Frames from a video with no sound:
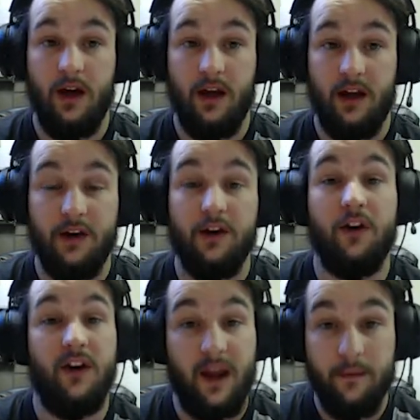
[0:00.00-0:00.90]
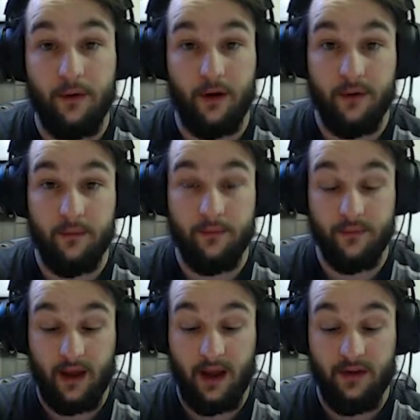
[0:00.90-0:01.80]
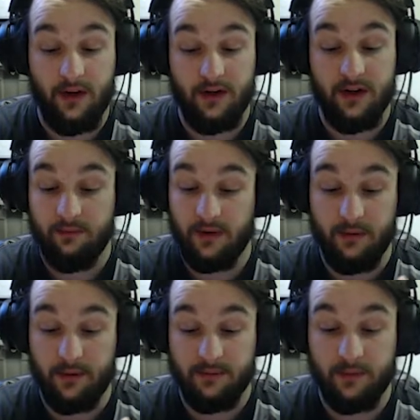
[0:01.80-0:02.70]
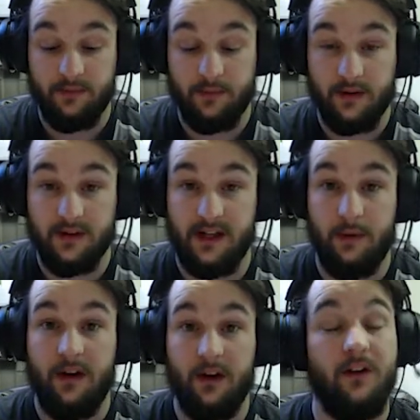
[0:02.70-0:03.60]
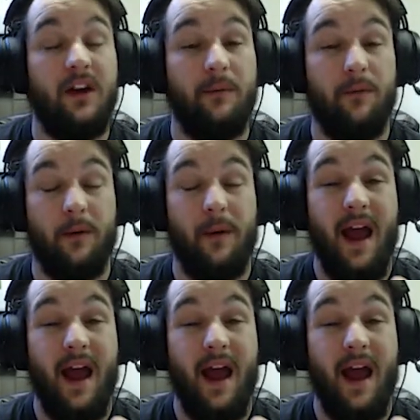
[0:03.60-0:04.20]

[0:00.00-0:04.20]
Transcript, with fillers: hear your game volume and then you can pretty much just plug this up, hear your game volume,